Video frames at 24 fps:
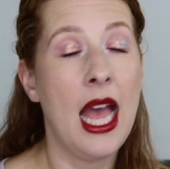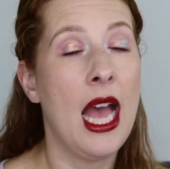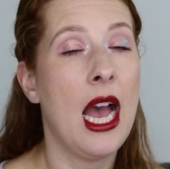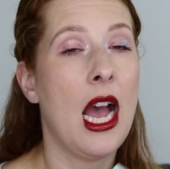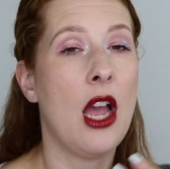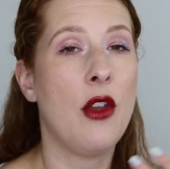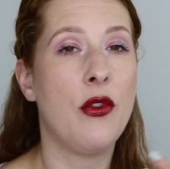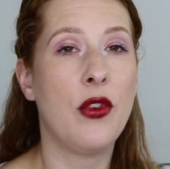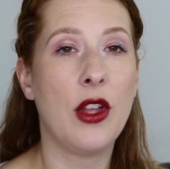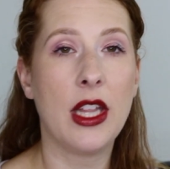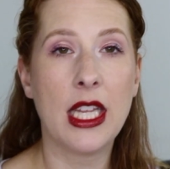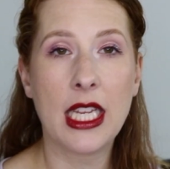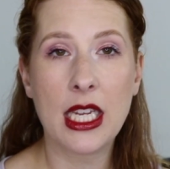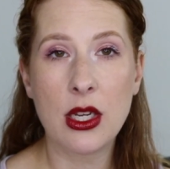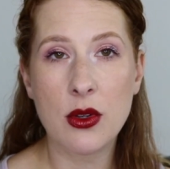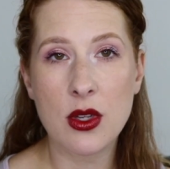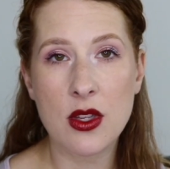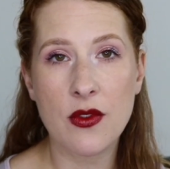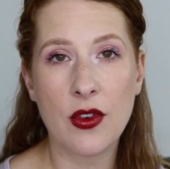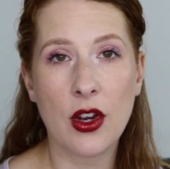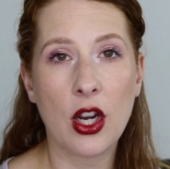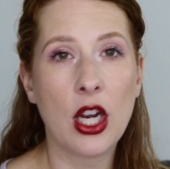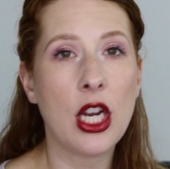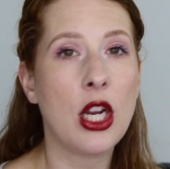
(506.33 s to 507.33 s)
I felt like it was
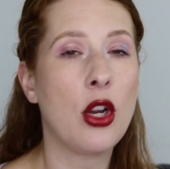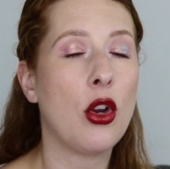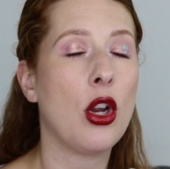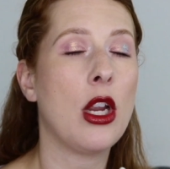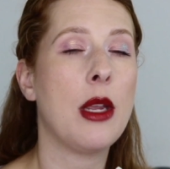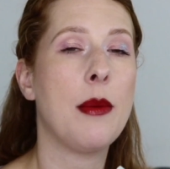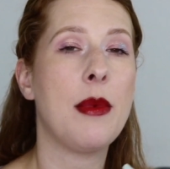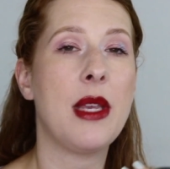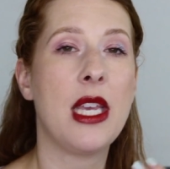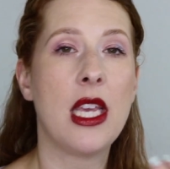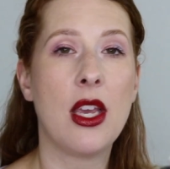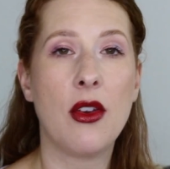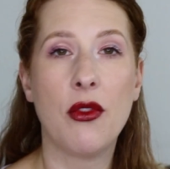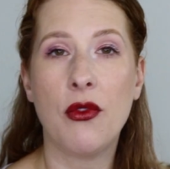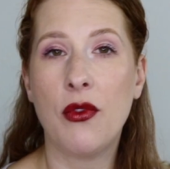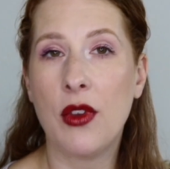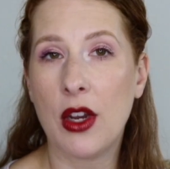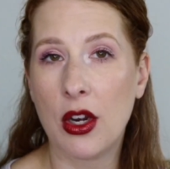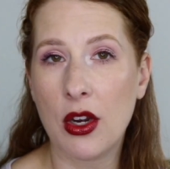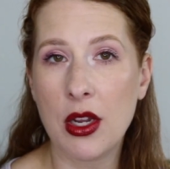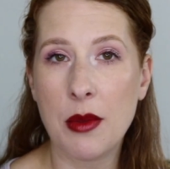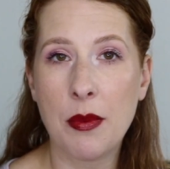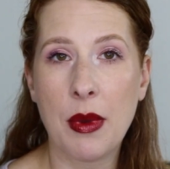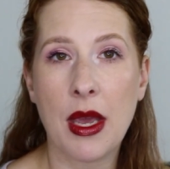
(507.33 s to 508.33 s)
very creamy,
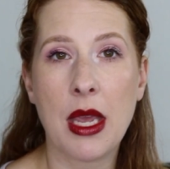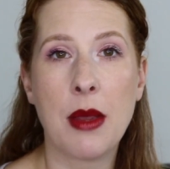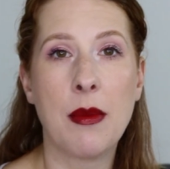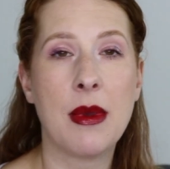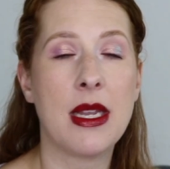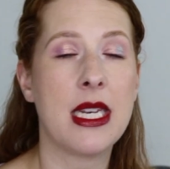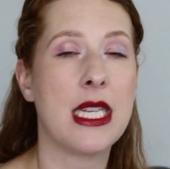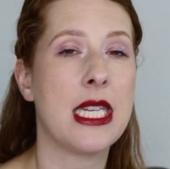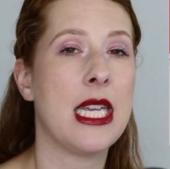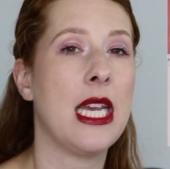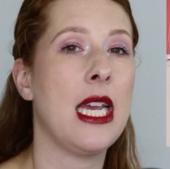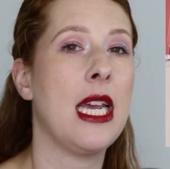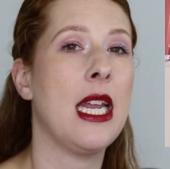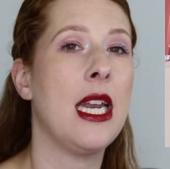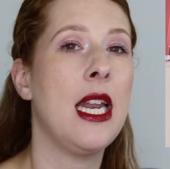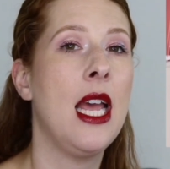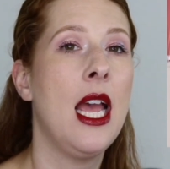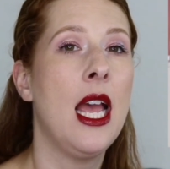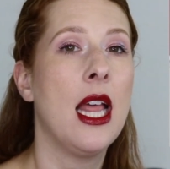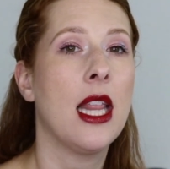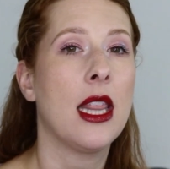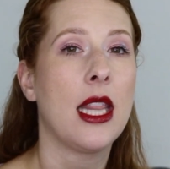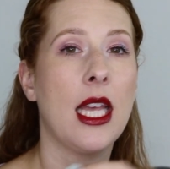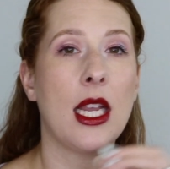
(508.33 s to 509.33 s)
very pigmented,
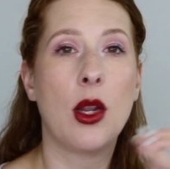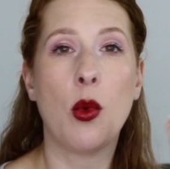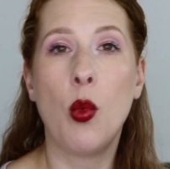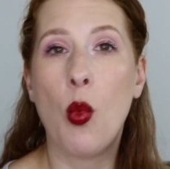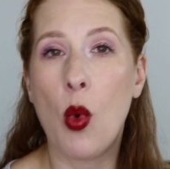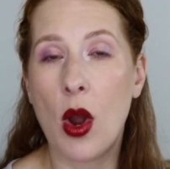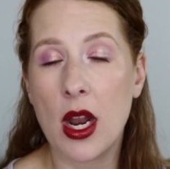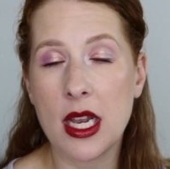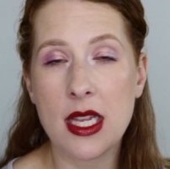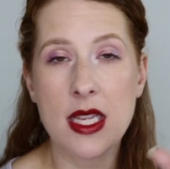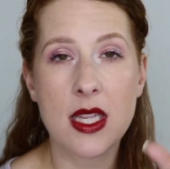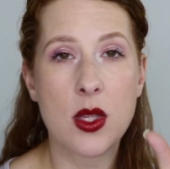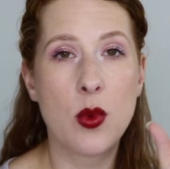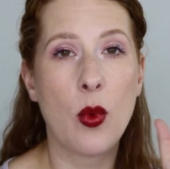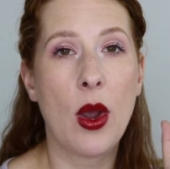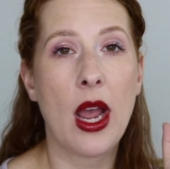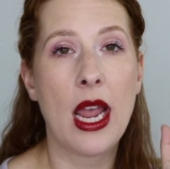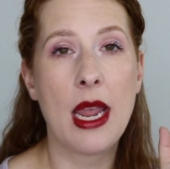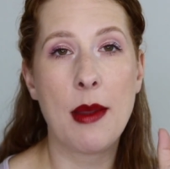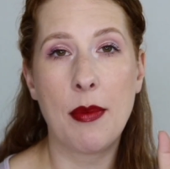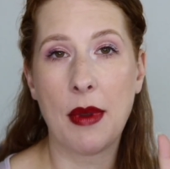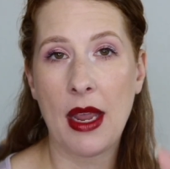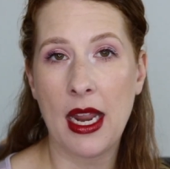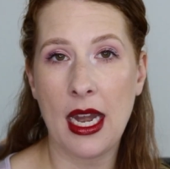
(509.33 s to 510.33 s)
like one
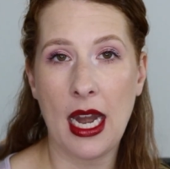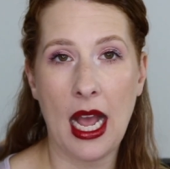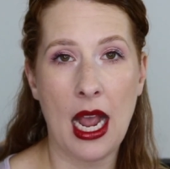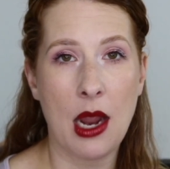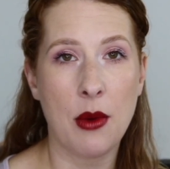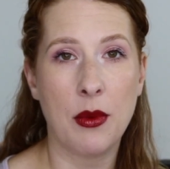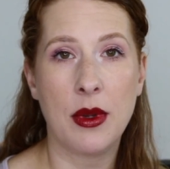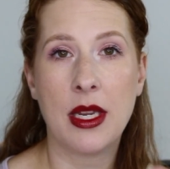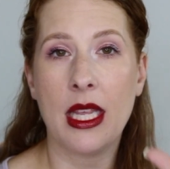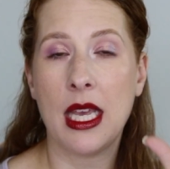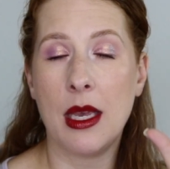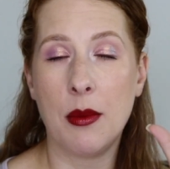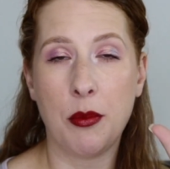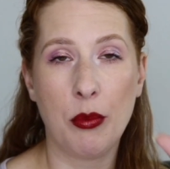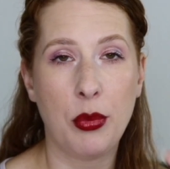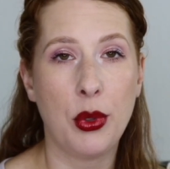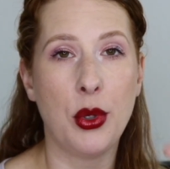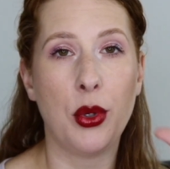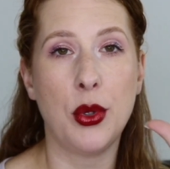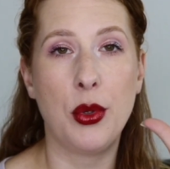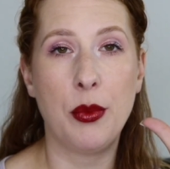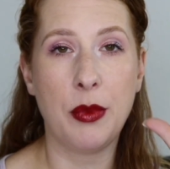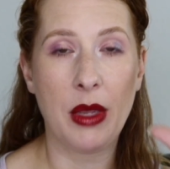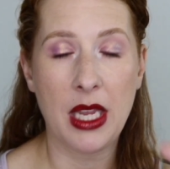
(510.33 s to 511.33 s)
swipe and I would get
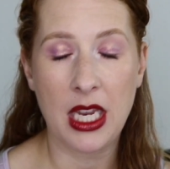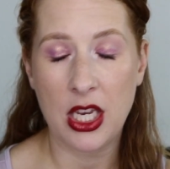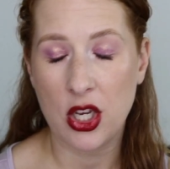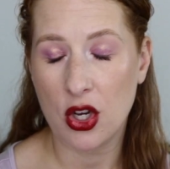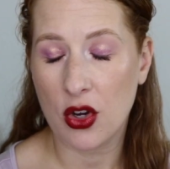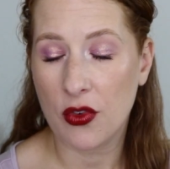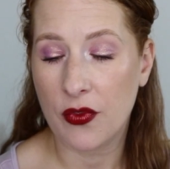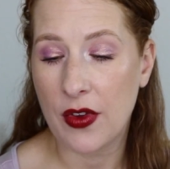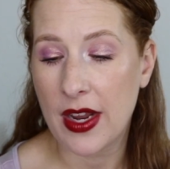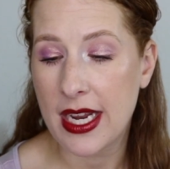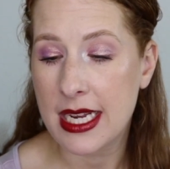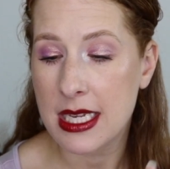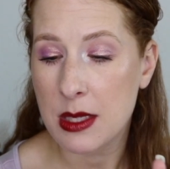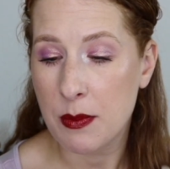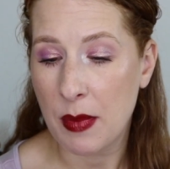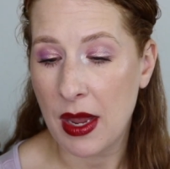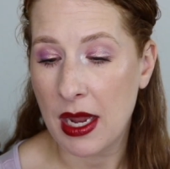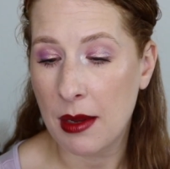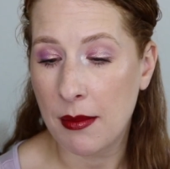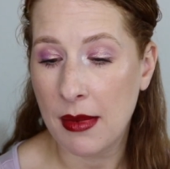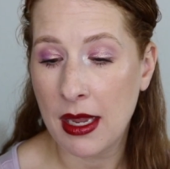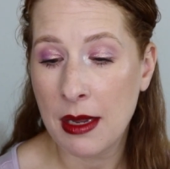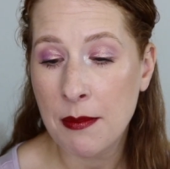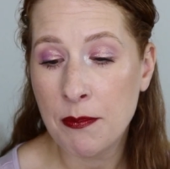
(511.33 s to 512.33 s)
boom in your face
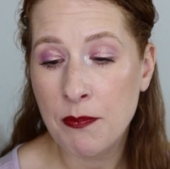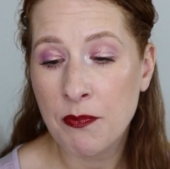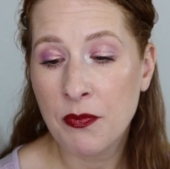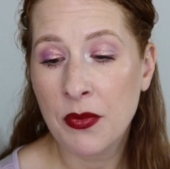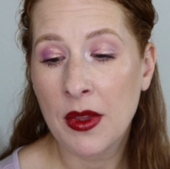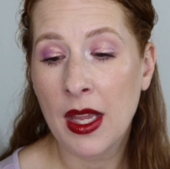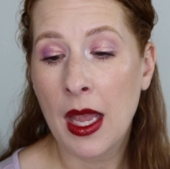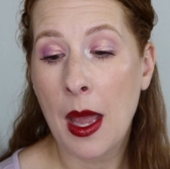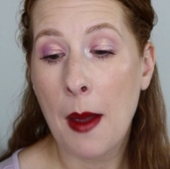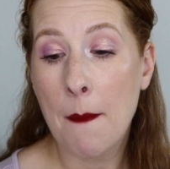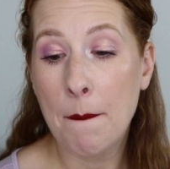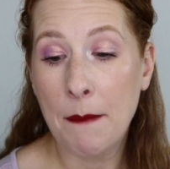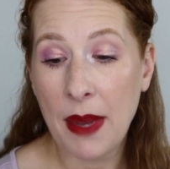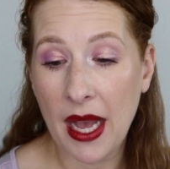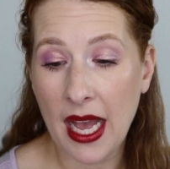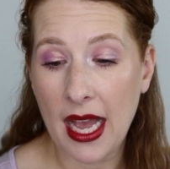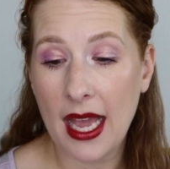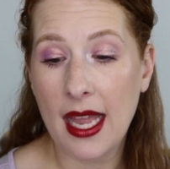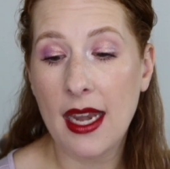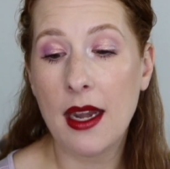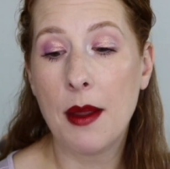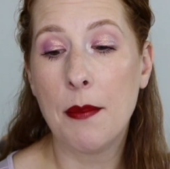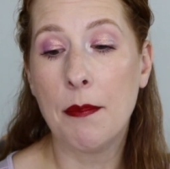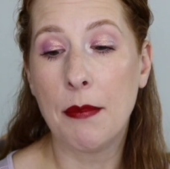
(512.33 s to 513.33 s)
pigment
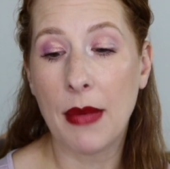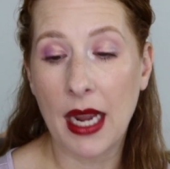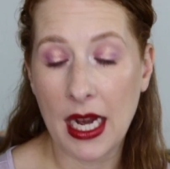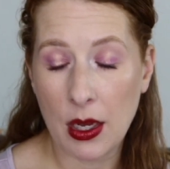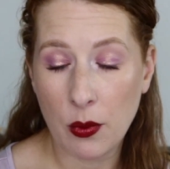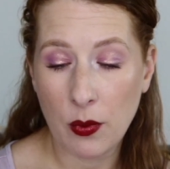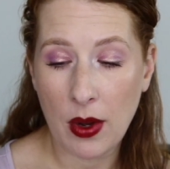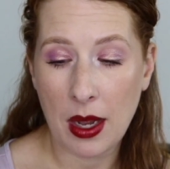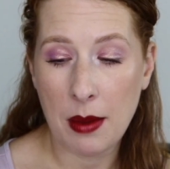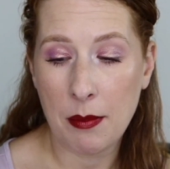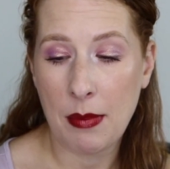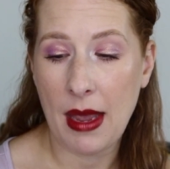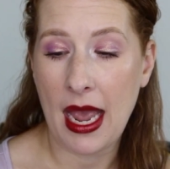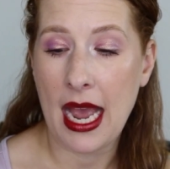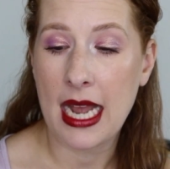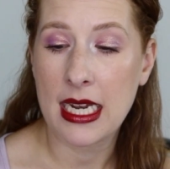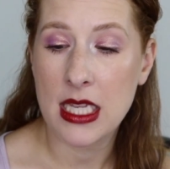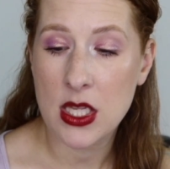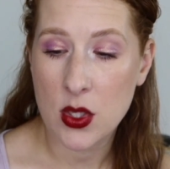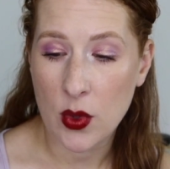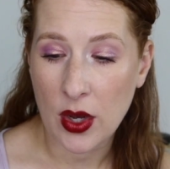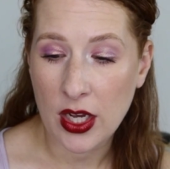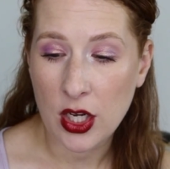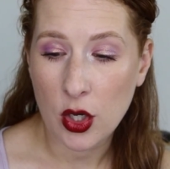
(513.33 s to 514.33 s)
but mine went bad,
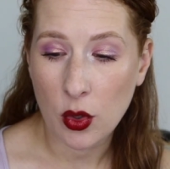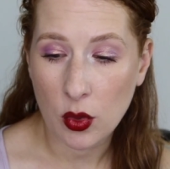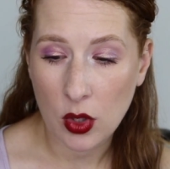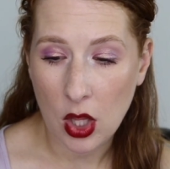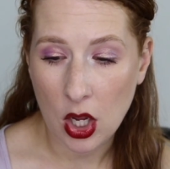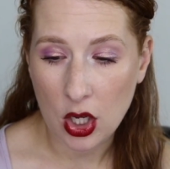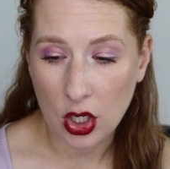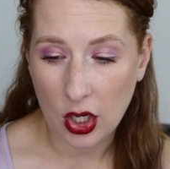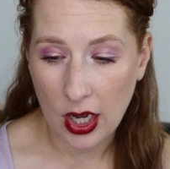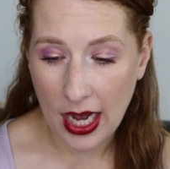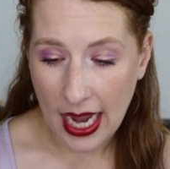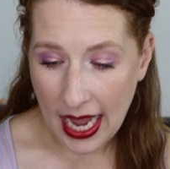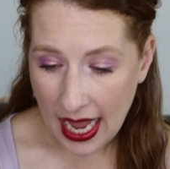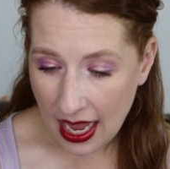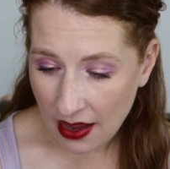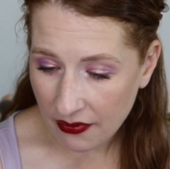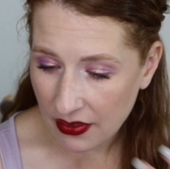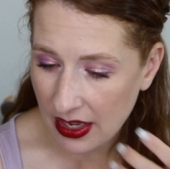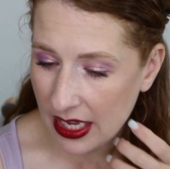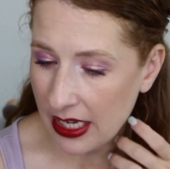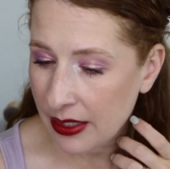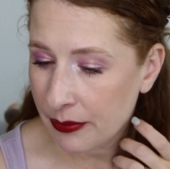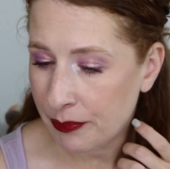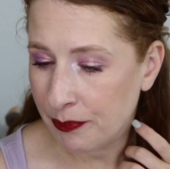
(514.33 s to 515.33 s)
so I no longer have
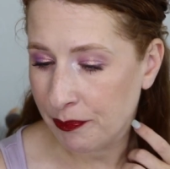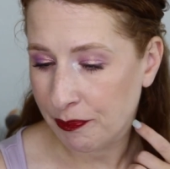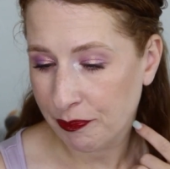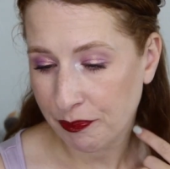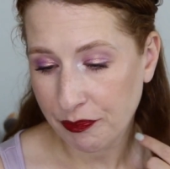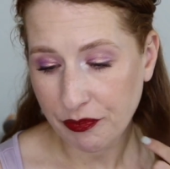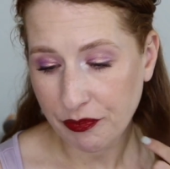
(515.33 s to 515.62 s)
it.